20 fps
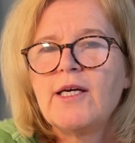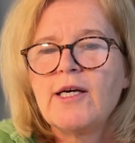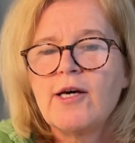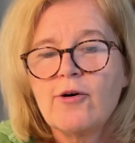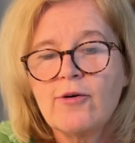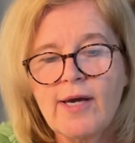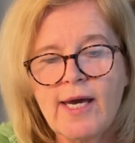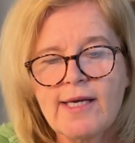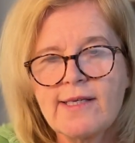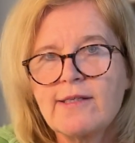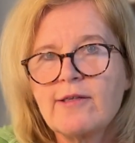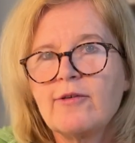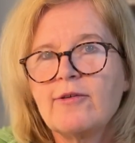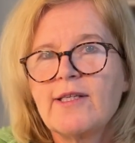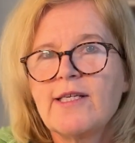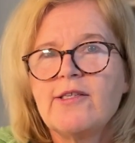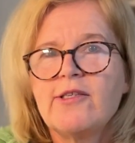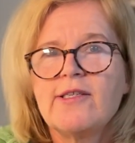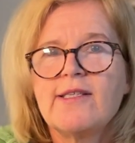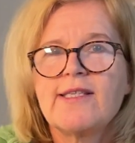Okay, so
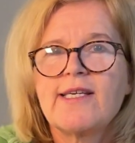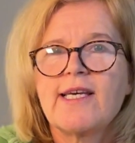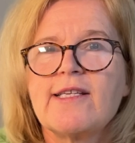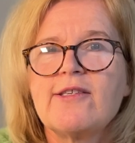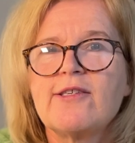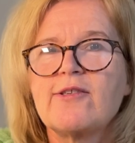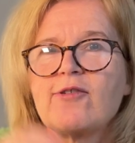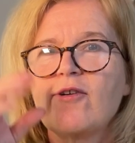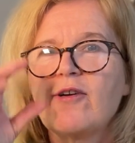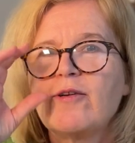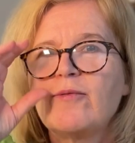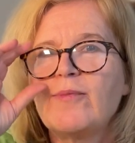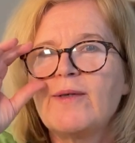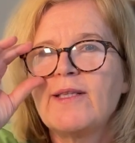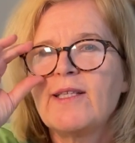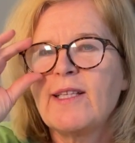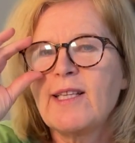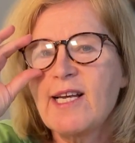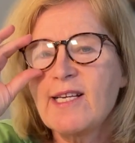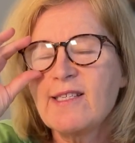let's just started with
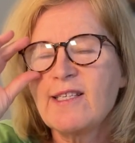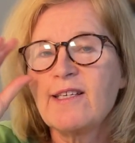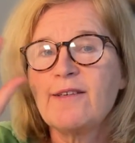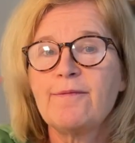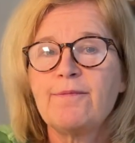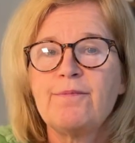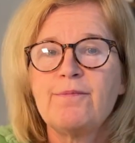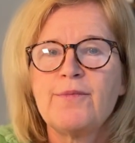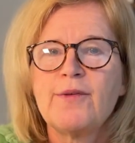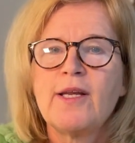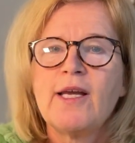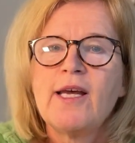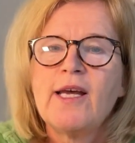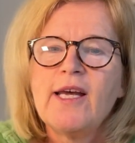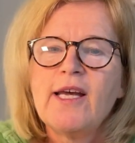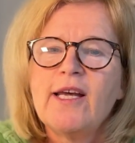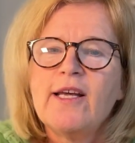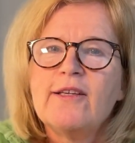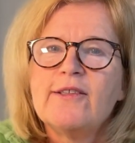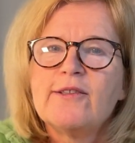the lesson.
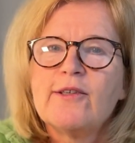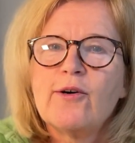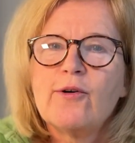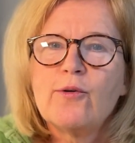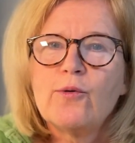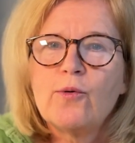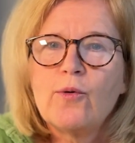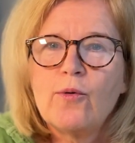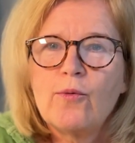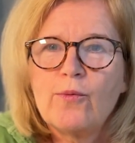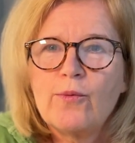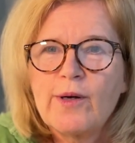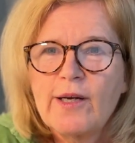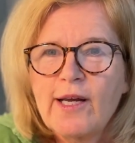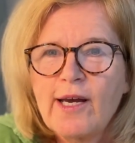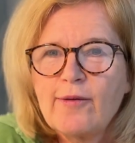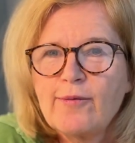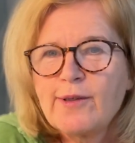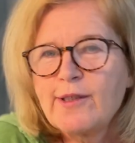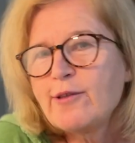So what
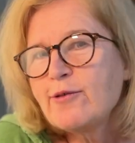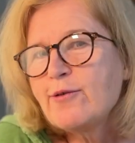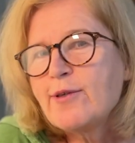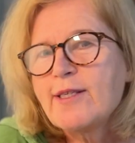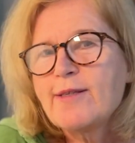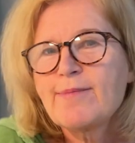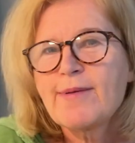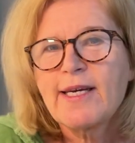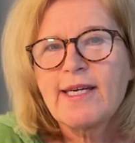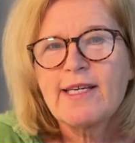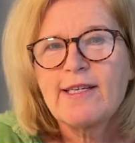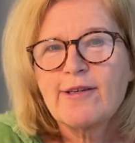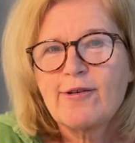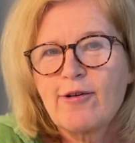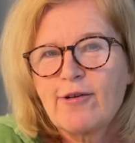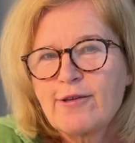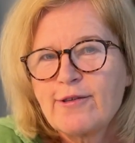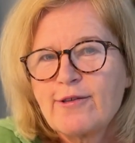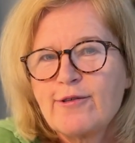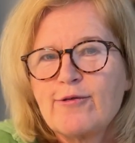I would do is my
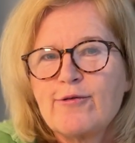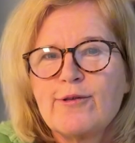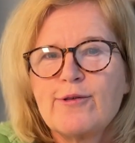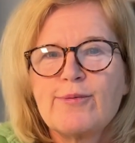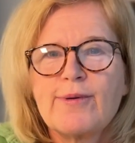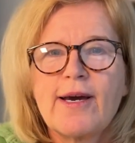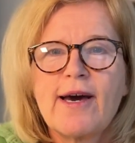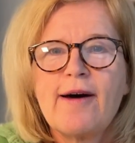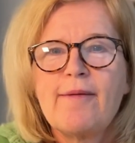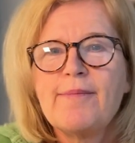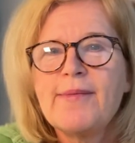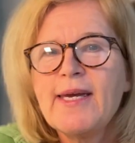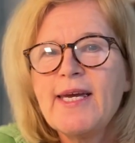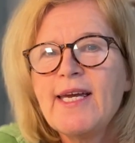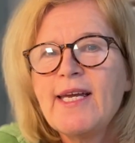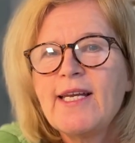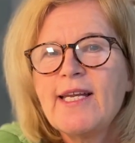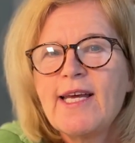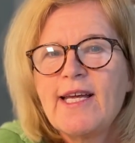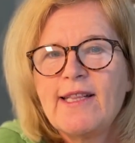kindergarten students would come
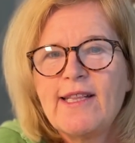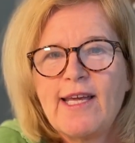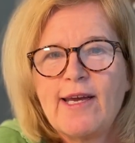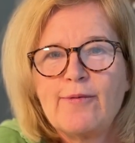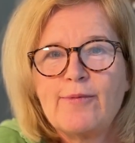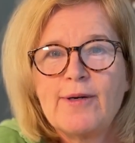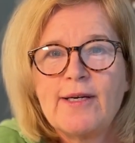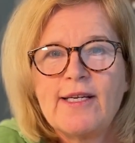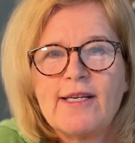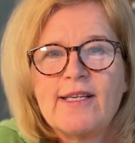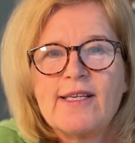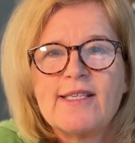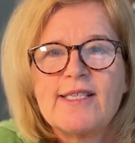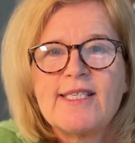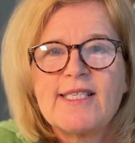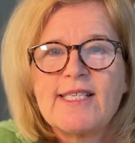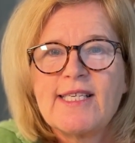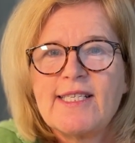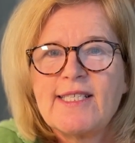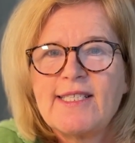in and they would
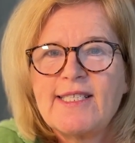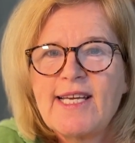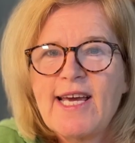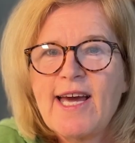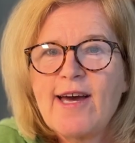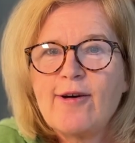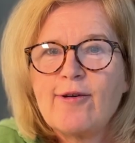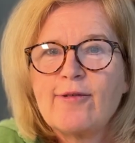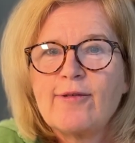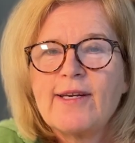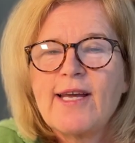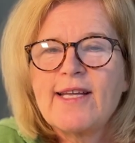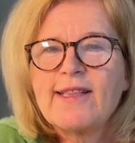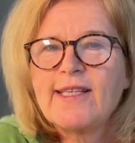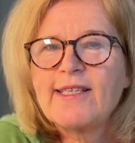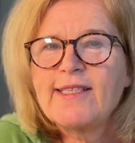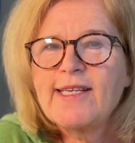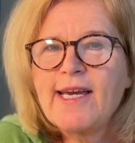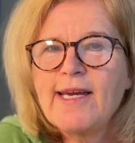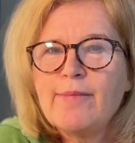sit down at
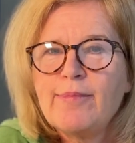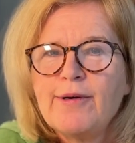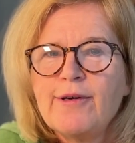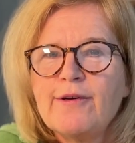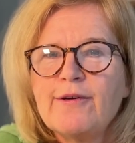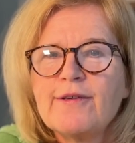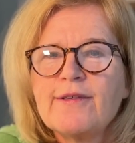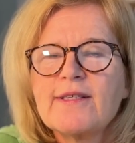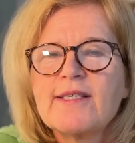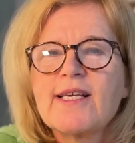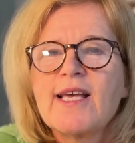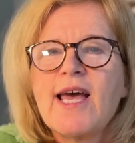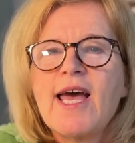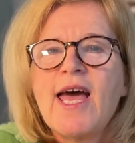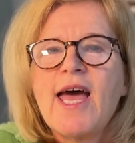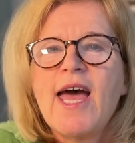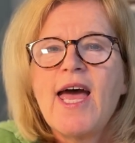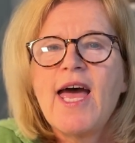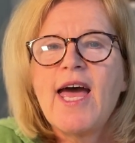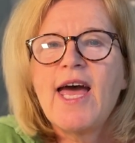the tables
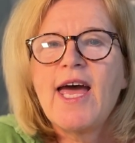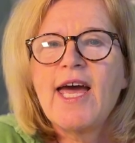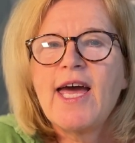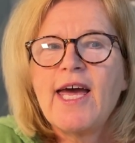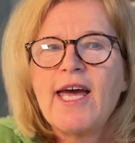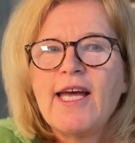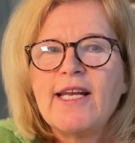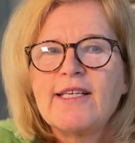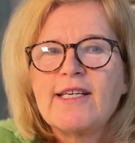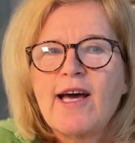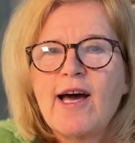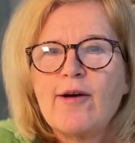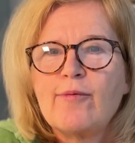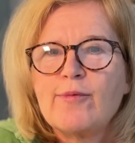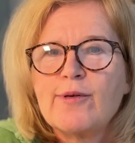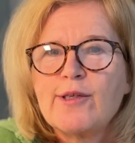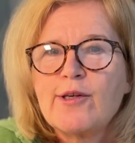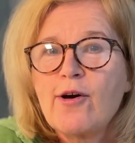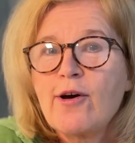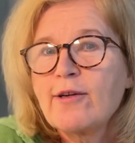and I
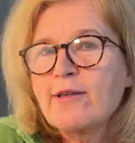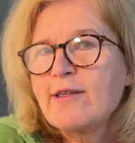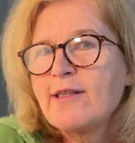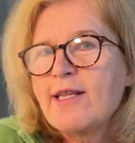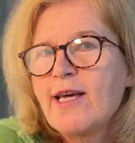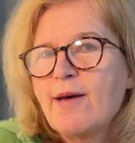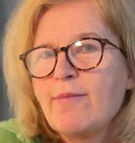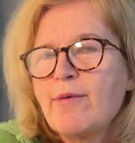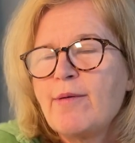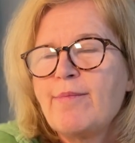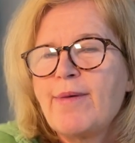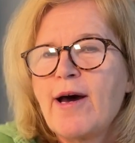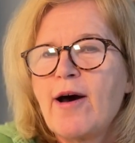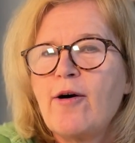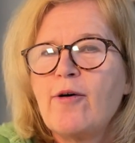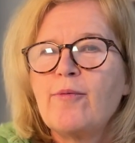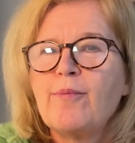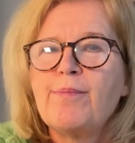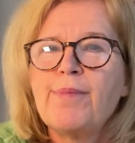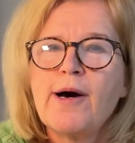would talk to them
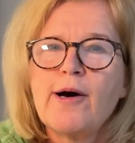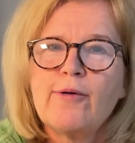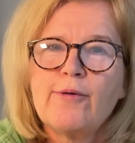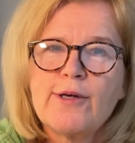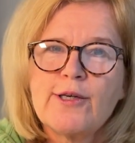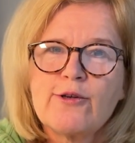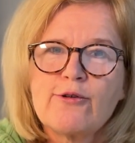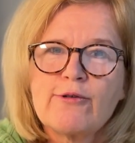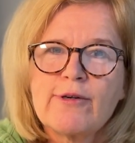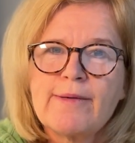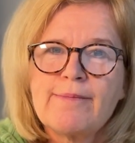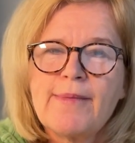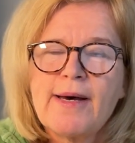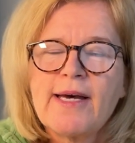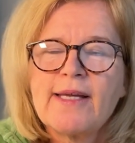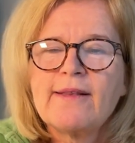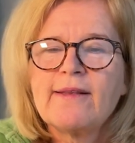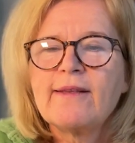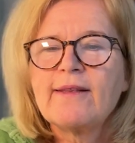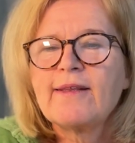about Poetry
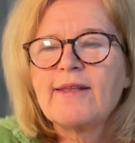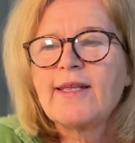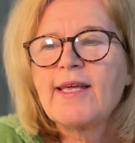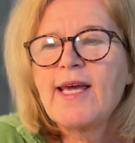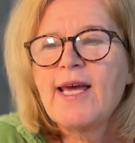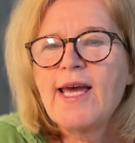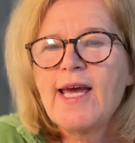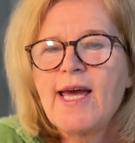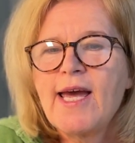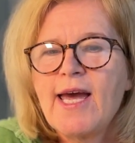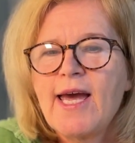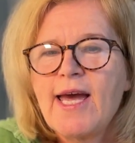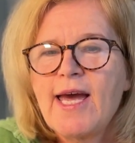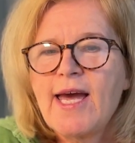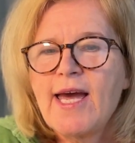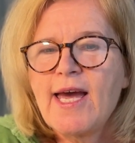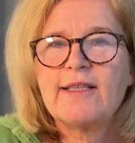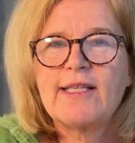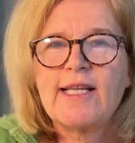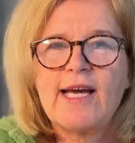Month
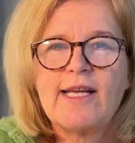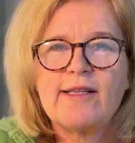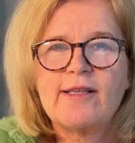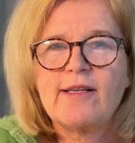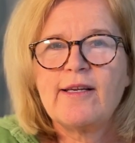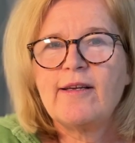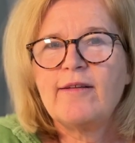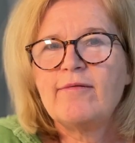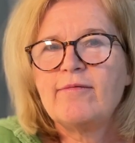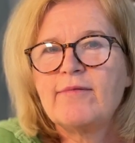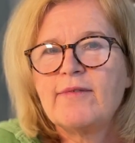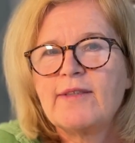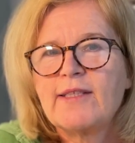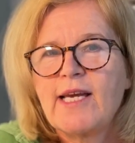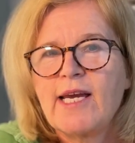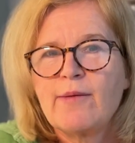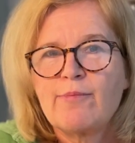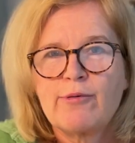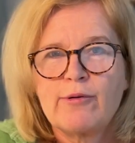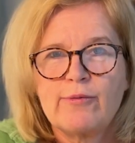and that
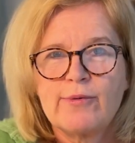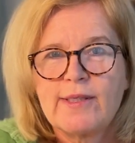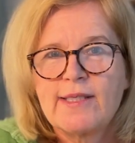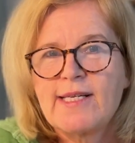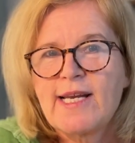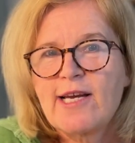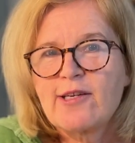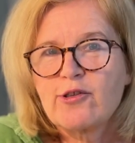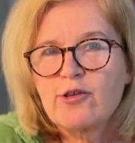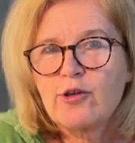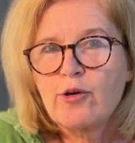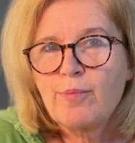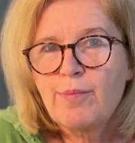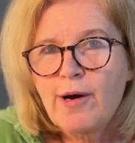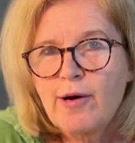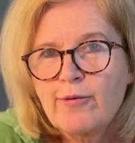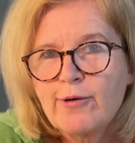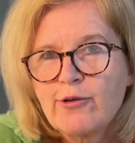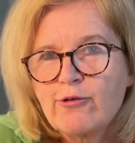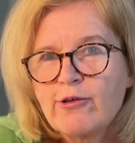April was National
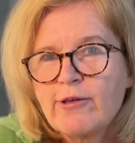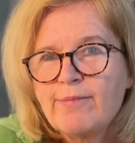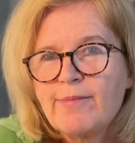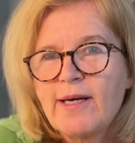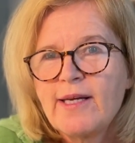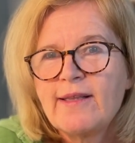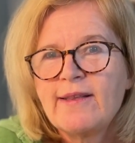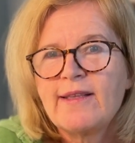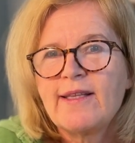Poetry Month.